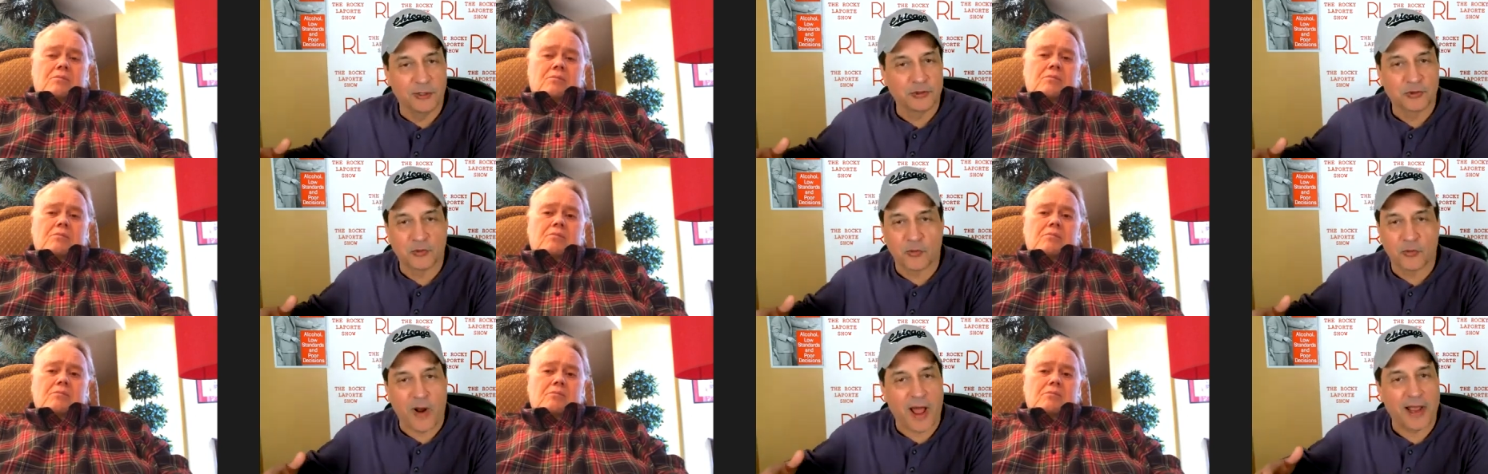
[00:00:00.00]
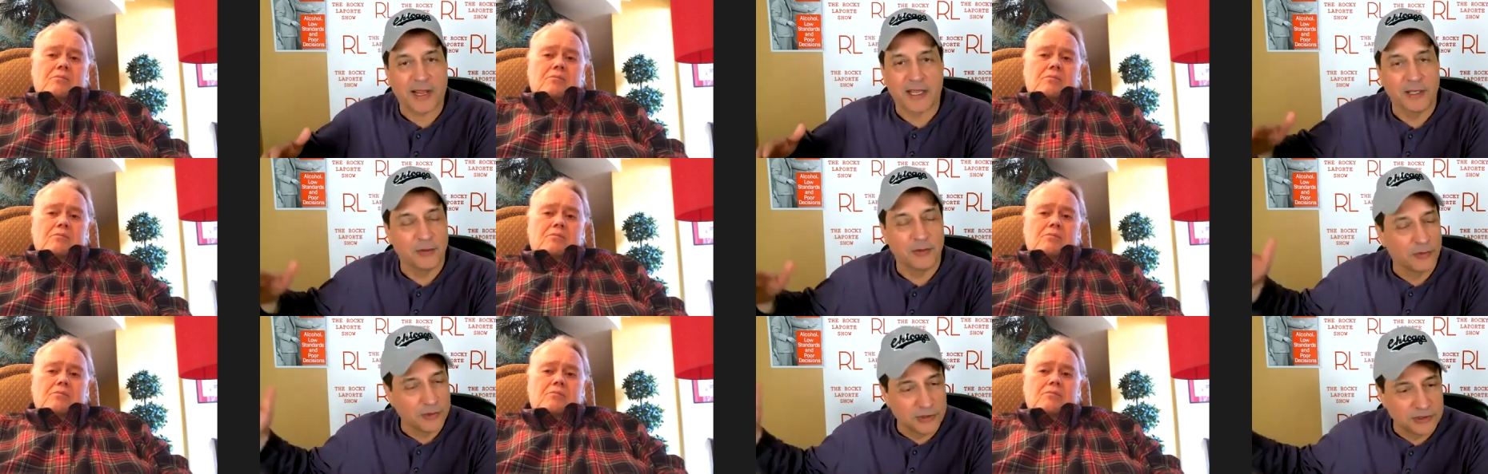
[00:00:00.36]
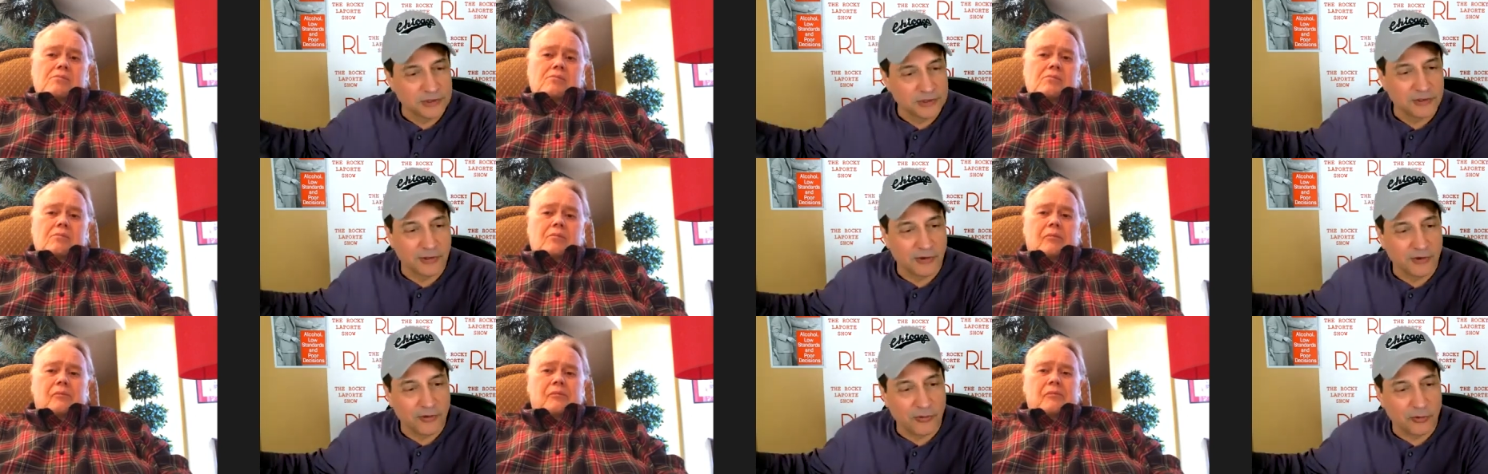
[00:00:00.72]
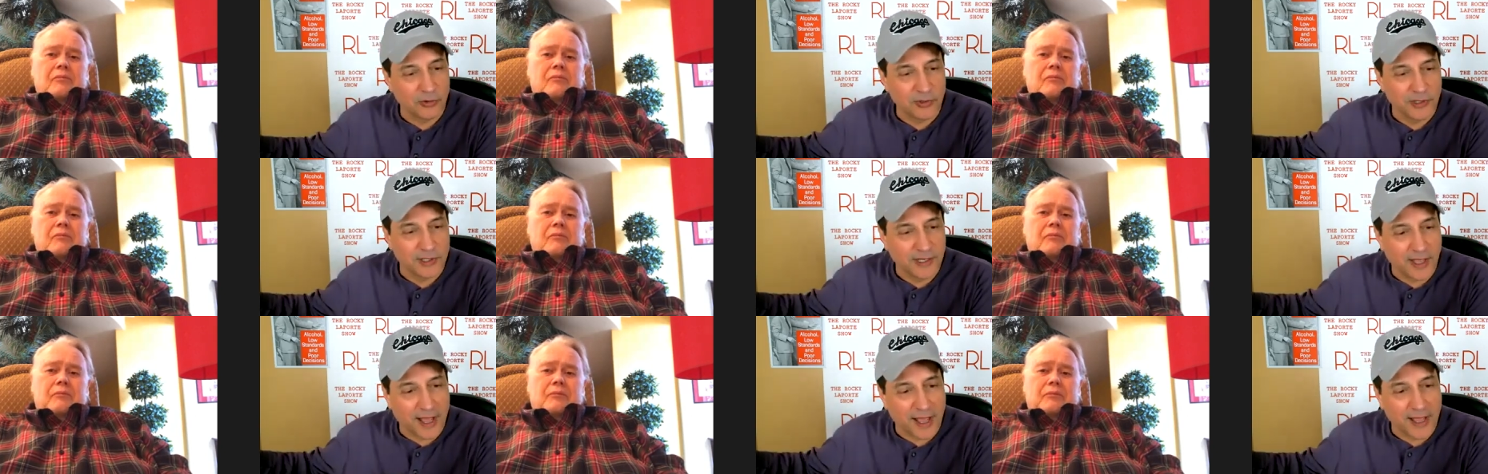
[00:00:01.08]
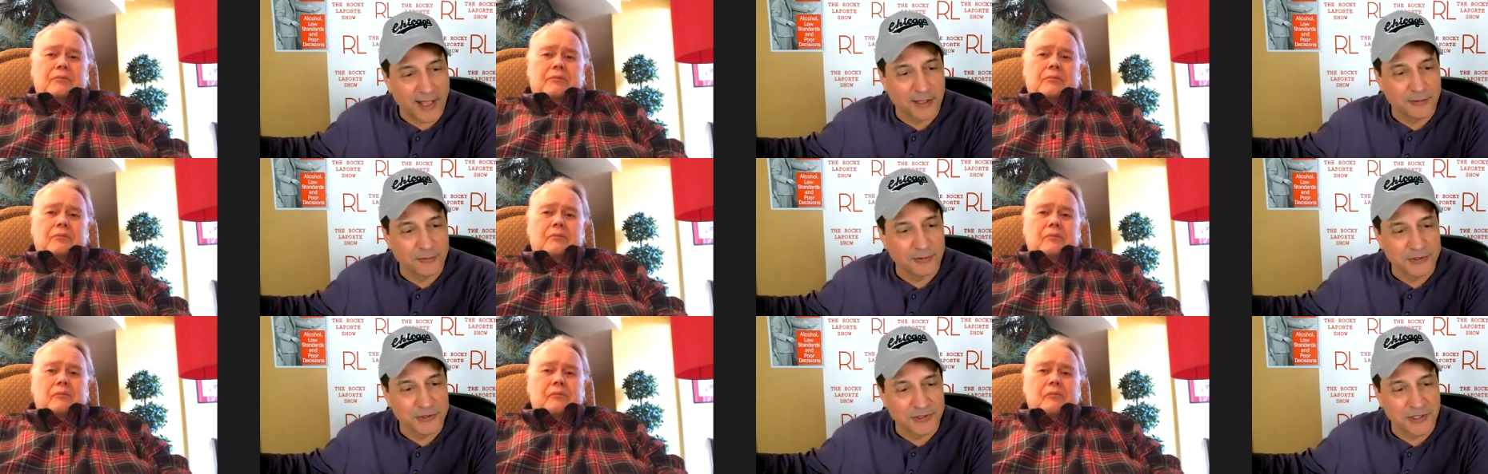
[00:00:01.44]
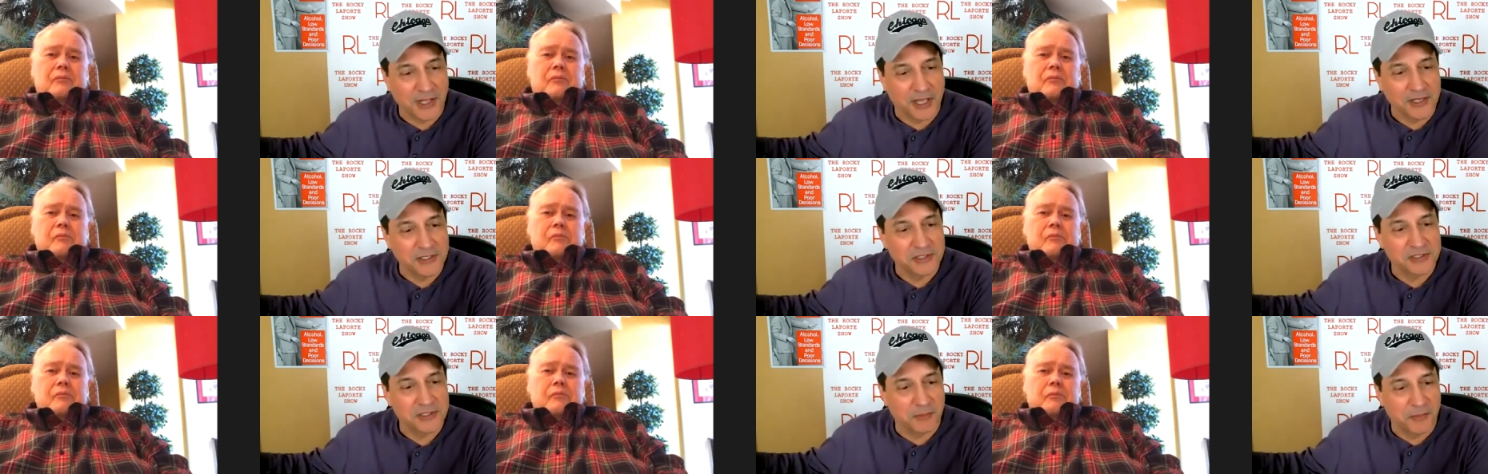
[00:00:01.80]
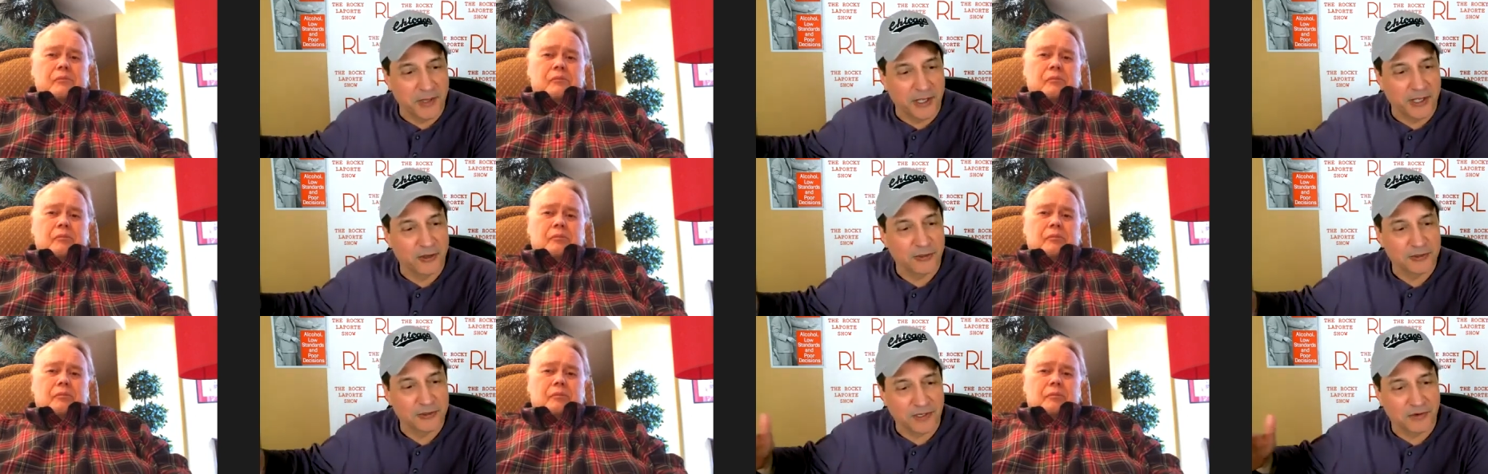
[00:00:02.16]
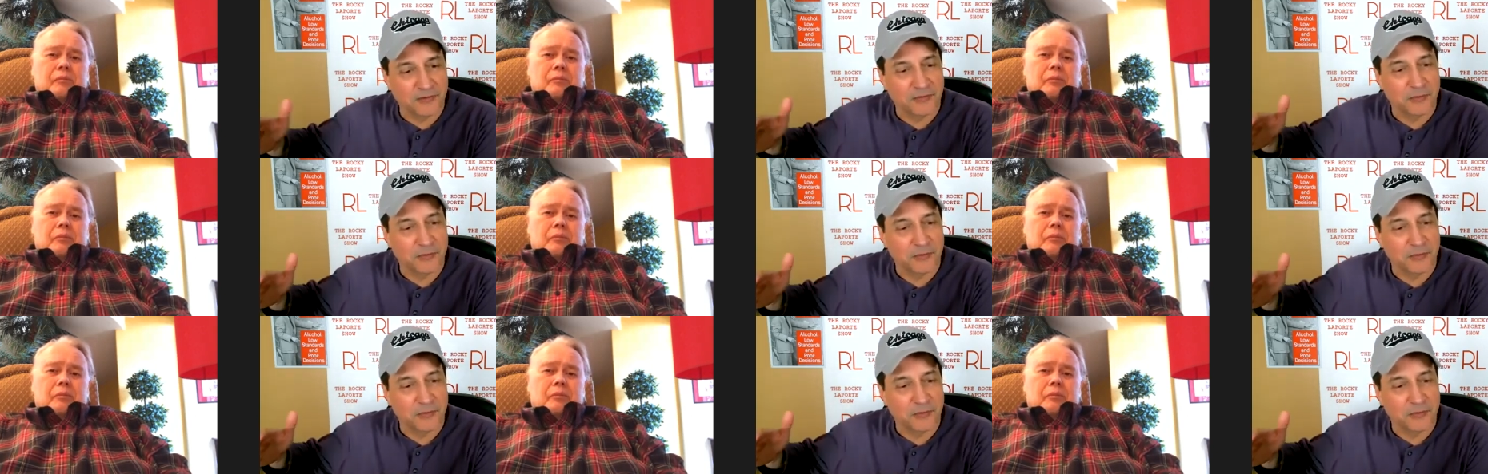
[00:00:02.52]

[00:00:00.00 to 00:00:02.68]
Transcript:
Speaker 1: he goes rocky was the only guy that was nice to me he goes